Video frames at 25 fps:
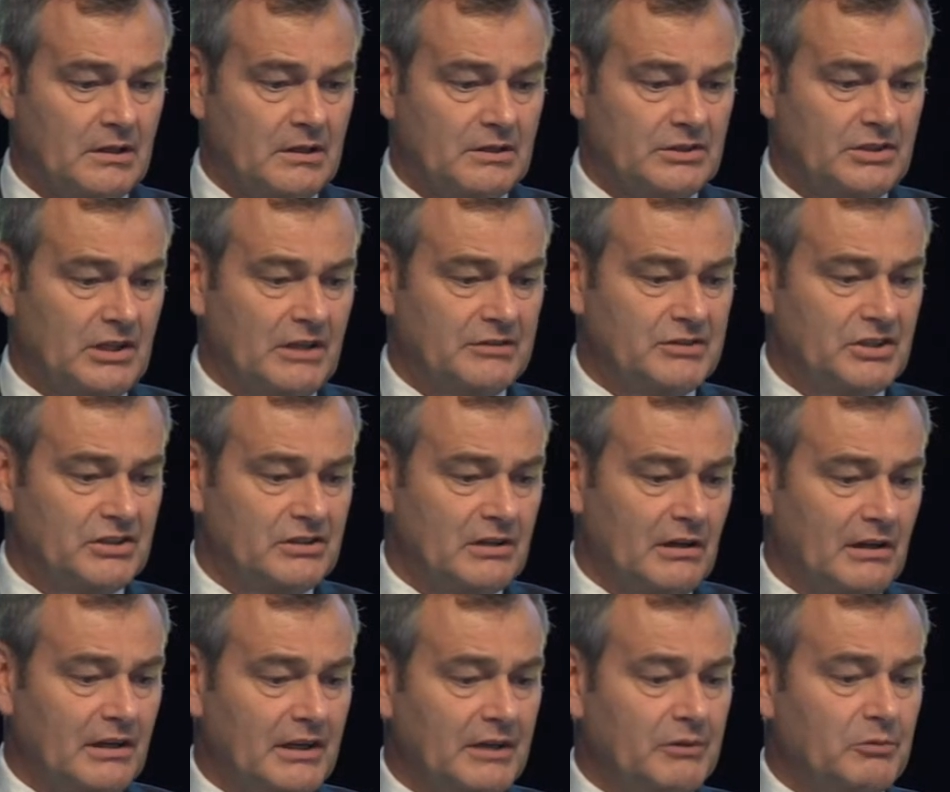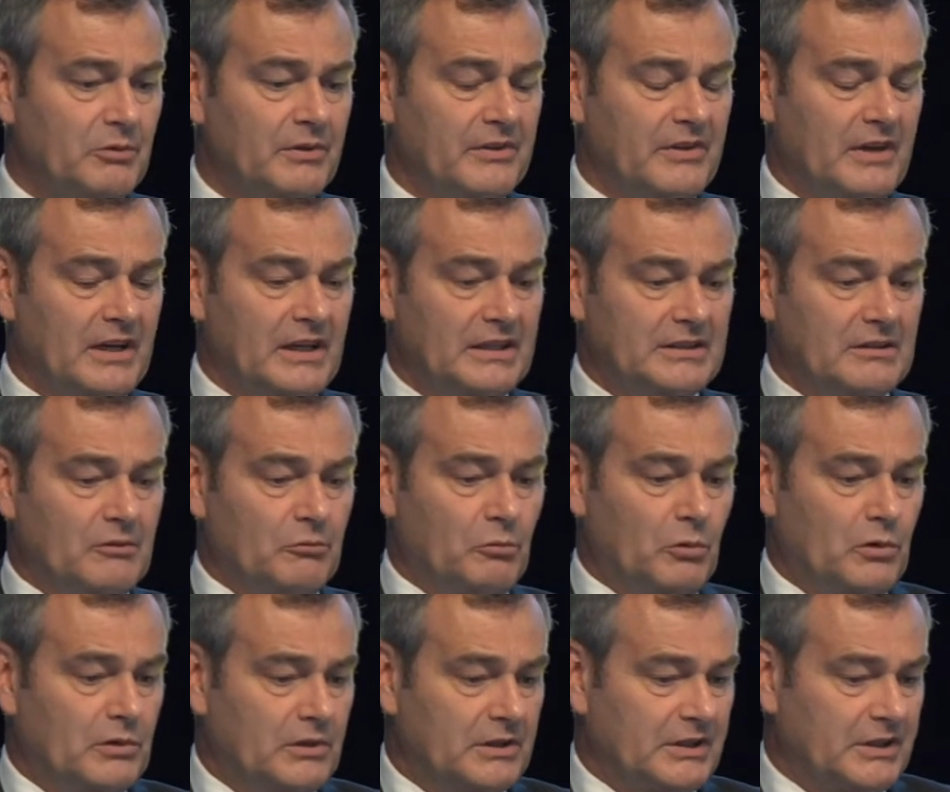So starting with that
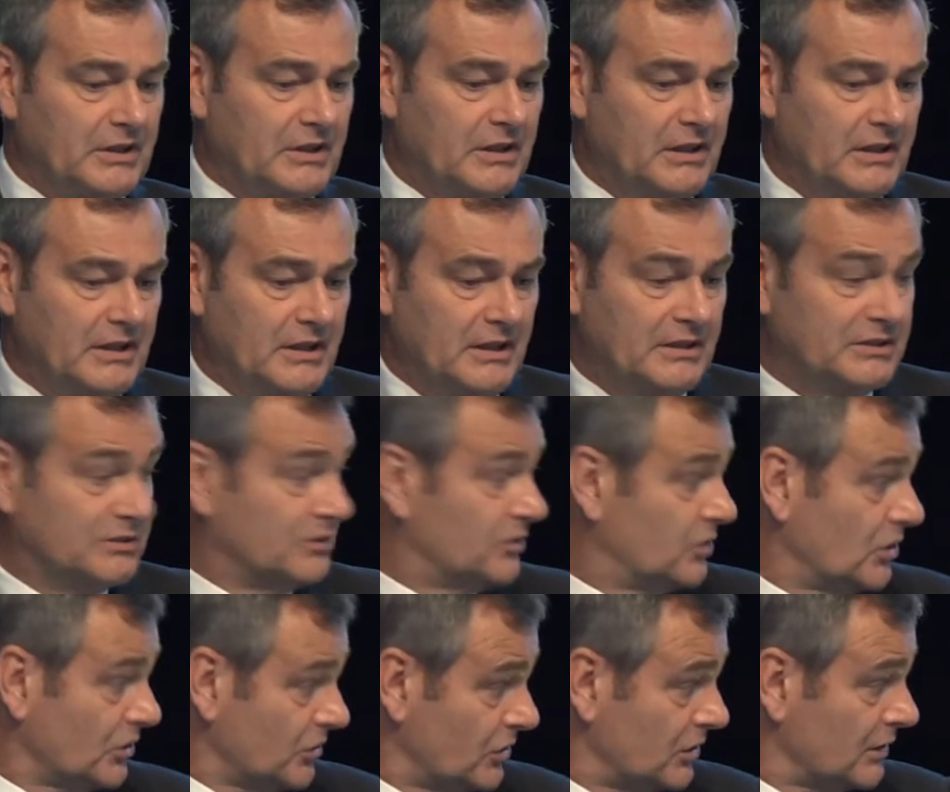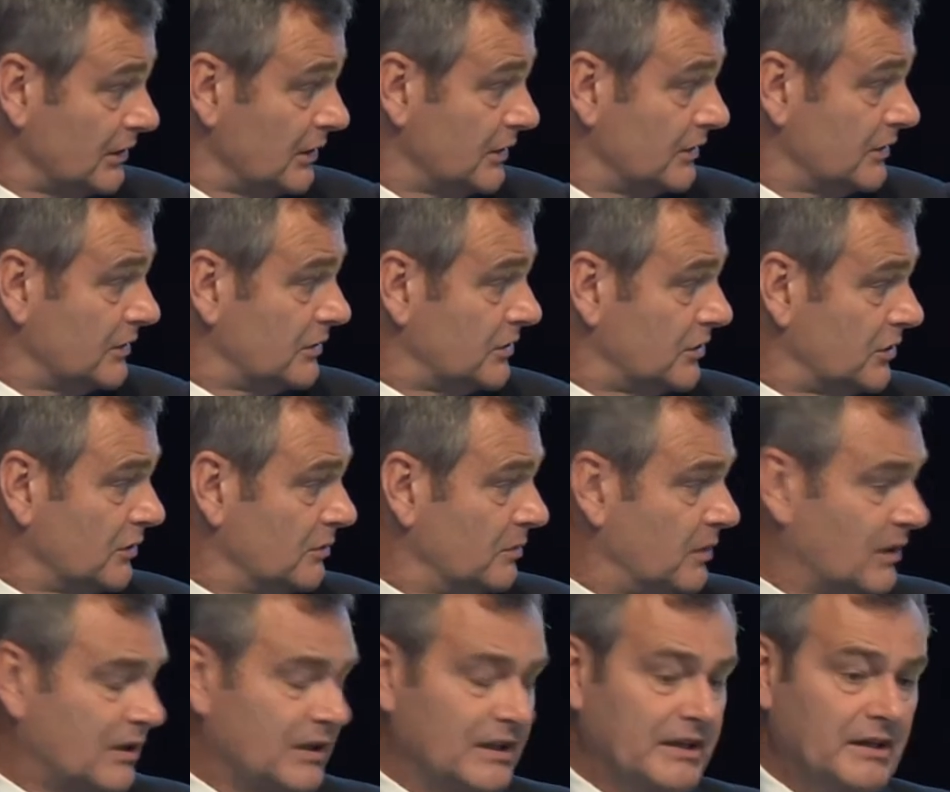work uh, just alluded to
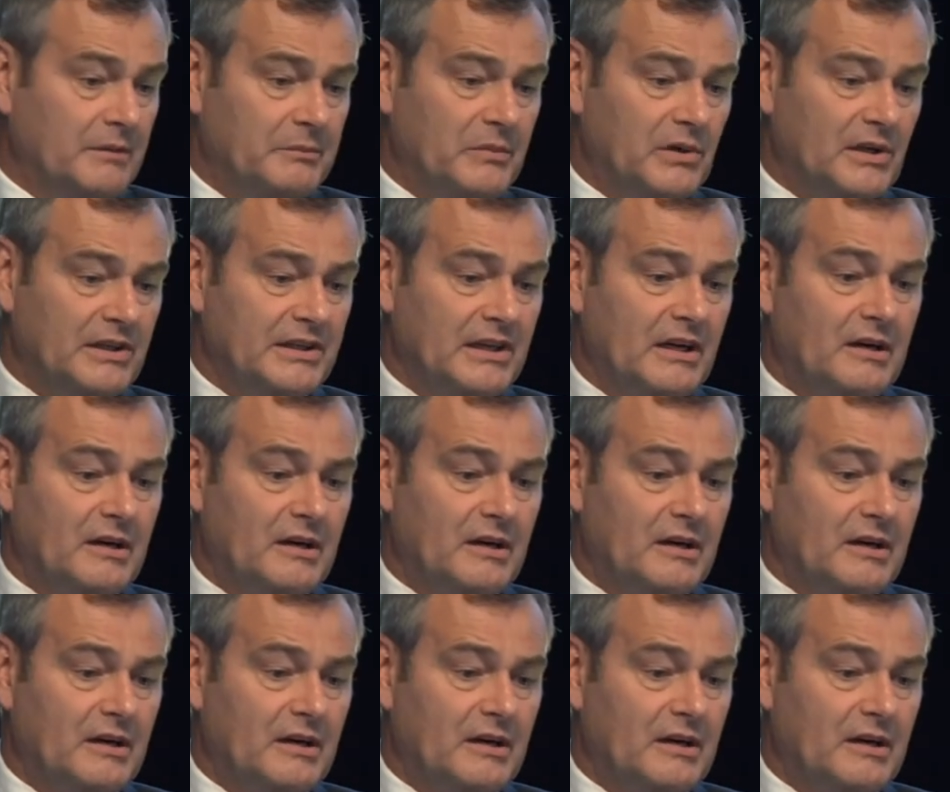by, by